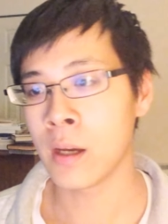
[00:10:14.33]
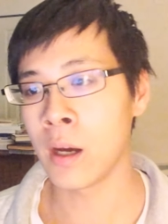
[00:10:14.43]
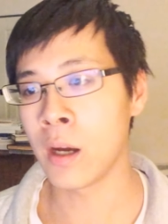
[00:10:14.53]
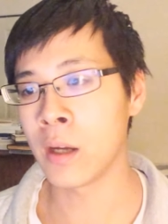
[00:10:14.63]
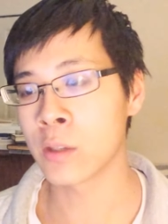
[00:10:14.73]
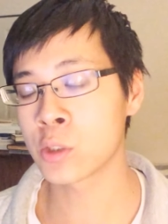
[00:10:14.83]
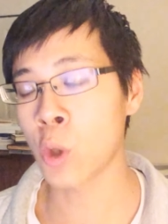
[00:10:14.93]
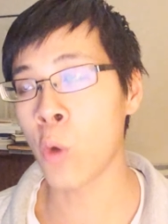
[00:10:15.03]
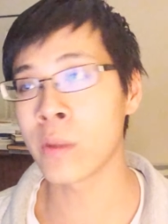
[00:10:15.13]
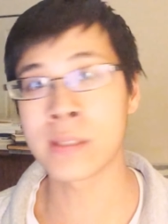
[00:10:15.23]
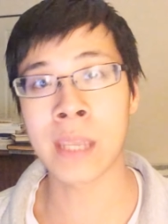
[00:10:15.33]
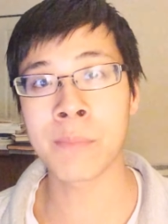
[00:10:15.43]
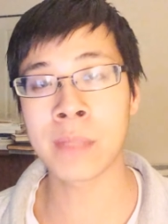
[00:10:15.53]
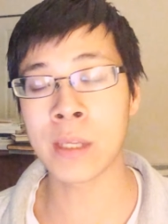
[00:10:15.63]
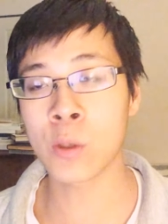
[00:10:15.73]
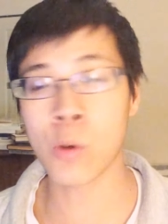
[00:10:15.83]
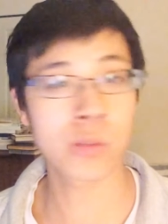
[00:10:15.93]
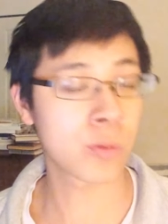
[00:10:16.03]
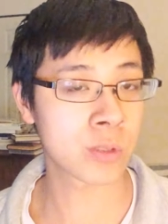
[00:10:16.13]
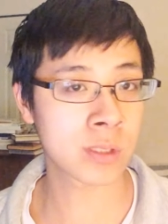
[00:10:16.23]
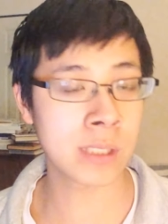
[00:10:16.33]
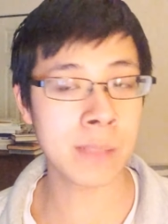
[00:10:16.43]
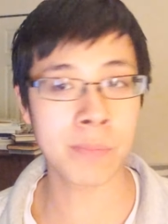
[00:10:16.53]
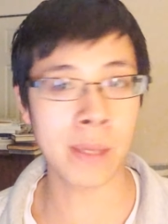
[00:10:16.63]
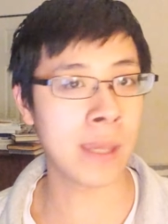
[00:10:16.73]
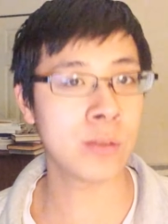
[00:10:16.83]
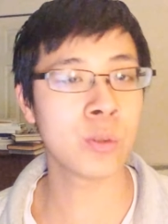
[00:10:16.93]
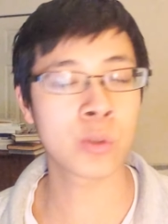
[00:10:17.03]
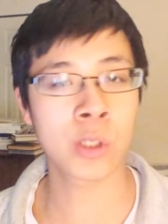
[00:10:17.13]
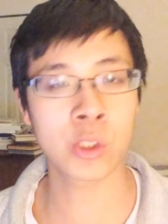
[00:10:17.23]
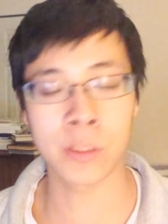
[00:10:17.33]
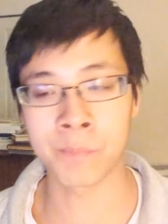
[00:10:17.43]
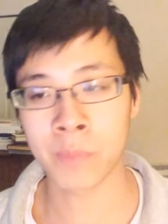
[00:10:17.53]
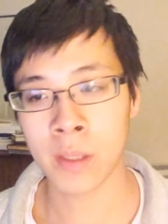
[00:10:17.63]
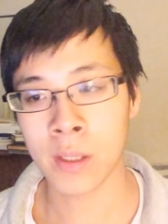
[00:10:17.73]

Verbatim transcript: Uh, so the same thing goes for sleep and nutrition